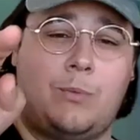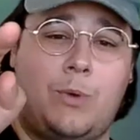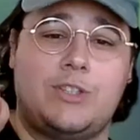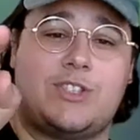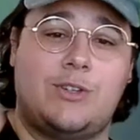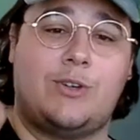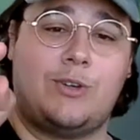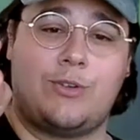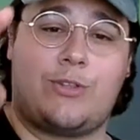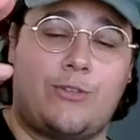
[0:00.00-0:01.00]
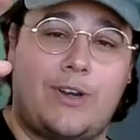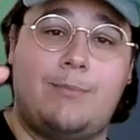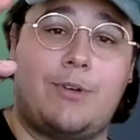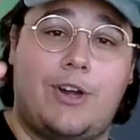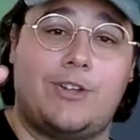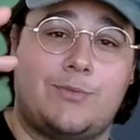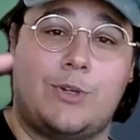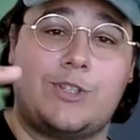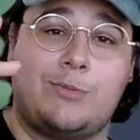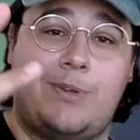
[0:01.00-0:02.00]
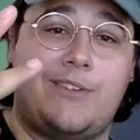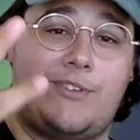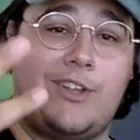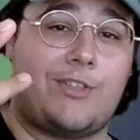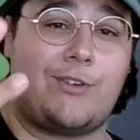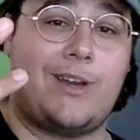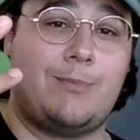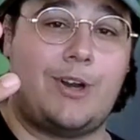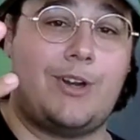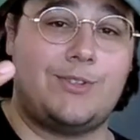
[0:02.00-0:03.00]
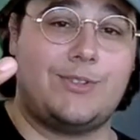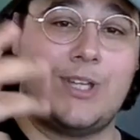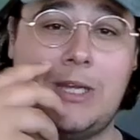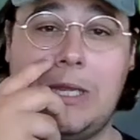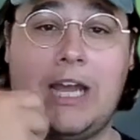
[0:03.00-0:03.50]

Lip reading: what's your 3 bros? What's your pick for your 3 bros?